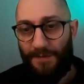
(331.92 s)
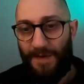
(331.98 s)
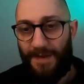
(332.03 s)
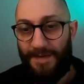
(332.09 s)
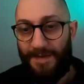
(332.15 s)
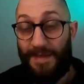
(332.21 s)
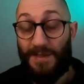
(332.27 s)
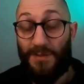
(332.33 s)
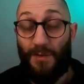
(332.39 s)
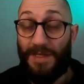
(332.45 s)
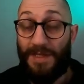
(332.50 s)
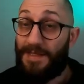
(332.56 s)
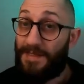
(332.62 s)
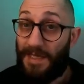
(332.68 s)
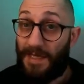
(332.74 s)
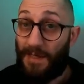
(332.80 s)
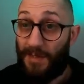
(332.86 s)
and that's why
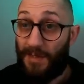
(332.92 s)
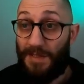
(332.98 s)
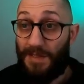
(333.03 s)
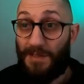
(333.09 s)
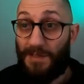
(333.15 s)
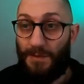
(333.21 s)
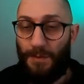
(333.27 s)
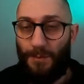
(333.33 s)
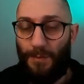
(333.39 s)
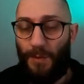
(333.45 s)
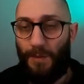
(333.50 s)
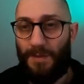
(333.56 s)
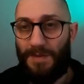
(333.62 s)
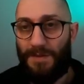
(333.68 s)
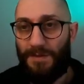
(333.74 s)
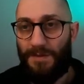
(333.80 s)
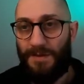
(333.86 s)
Sigrid is so
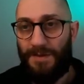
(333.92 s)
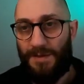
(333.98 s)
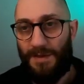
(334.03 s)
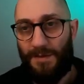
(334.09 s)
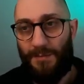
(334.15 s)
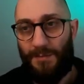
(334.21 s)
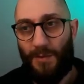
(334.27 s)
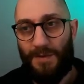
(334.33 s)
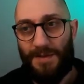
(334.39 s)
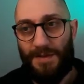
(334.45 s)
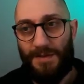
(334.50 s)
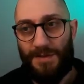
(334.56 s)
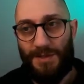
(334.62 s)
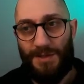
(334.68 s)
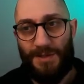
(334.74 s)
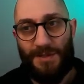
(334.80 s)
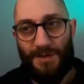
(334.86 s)
important.
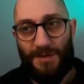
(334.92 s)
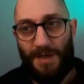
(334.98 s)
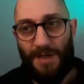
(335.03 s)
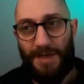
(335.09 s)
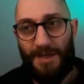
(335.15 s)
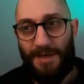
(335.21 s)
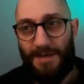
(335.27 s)
She's gonna